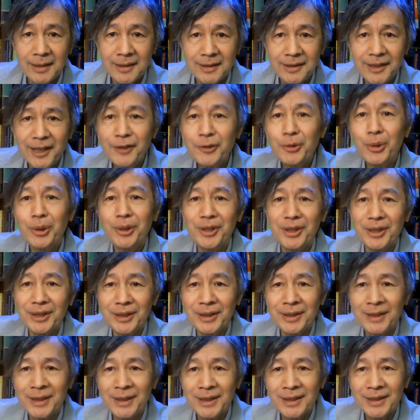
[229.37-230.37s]

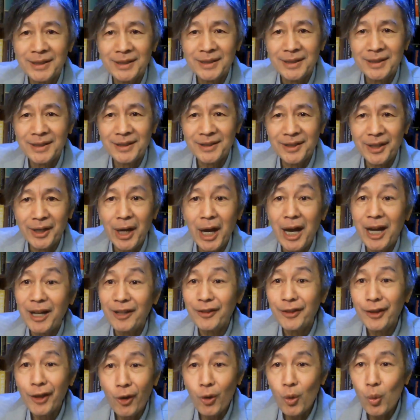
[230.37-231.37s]
Naturally, there are
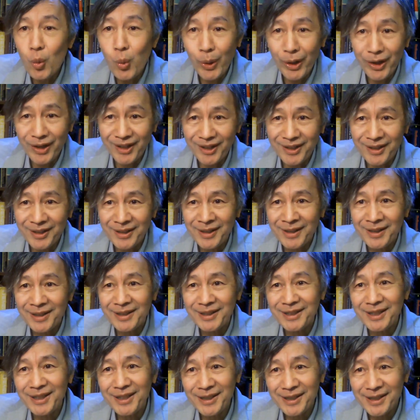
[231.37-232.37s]
nowhere
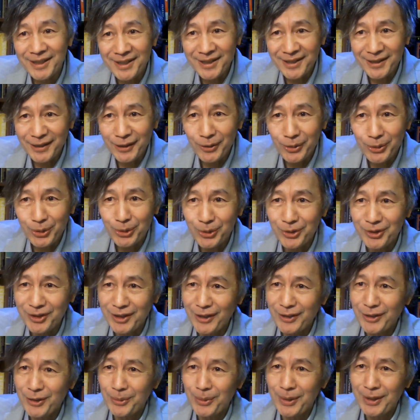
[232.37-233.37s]
near CO2
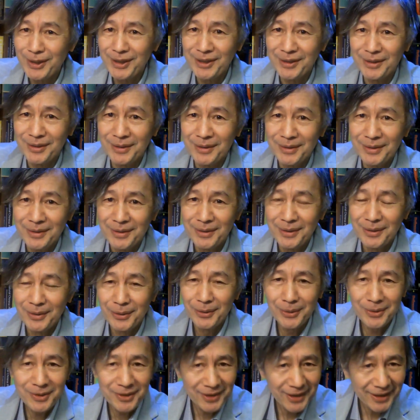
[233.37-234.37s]
saturation.
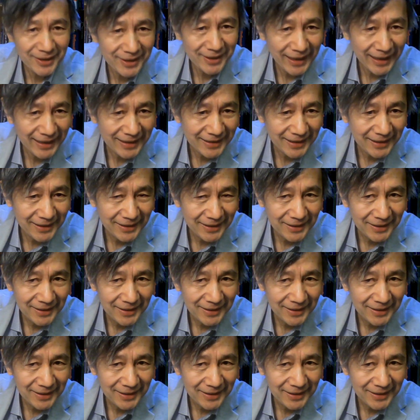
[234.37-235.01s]
Who said that?